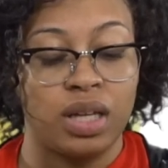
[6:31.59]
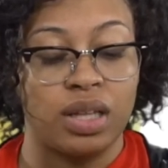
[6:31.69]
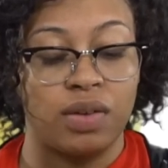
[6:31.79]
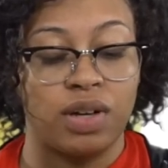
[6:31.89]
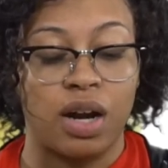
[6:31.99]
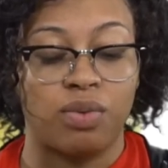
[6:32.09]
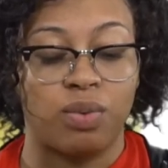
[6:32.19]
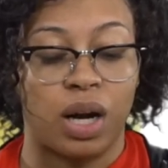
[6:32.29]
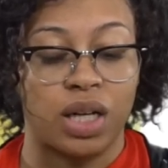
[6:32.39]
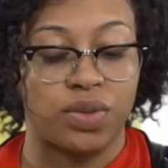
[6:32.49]
They've got
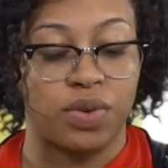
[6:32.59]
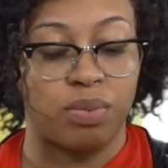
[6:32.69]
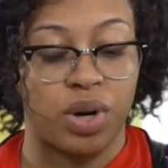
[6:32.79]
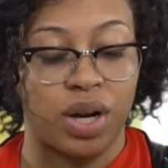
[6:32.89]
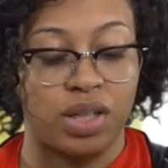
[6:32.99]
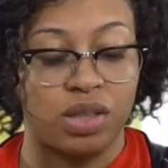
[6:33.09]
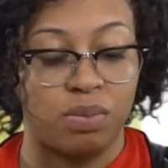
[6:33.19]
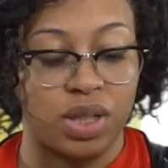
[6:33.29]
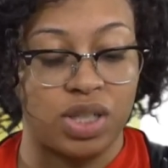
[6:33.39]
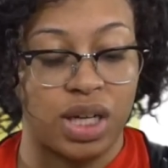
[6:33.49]
rocks for brains,
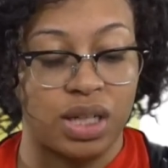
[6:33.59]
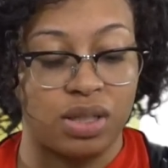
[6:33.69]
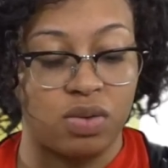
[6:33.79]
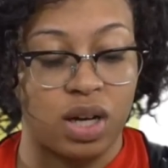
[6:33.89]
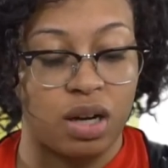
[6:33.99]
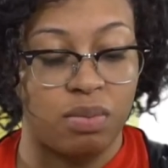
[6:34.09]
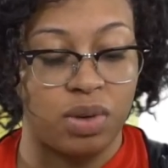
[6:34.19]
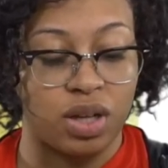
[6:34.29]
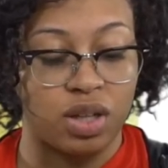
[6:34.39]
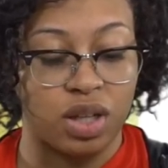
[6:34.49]
but Jess, you gotta
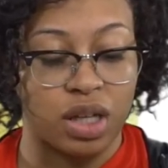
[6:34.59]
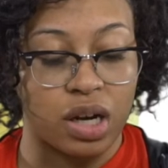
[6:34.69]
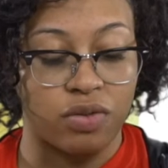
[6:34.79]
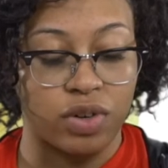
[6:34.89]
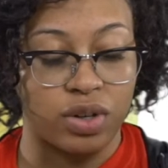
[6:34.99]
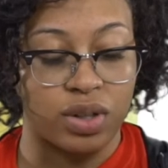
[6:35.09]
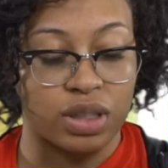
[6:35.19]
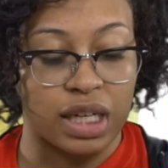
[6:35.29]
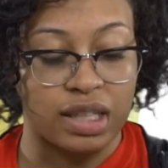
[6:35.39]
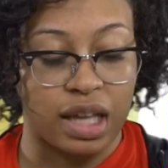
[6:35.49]
be on the lookout for
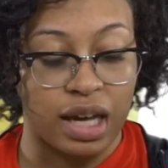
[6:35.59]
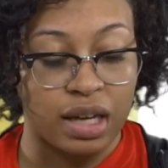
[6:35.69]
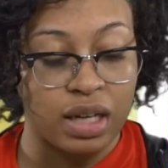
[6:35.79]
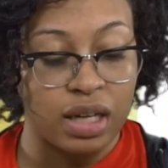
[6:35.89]
girls like that.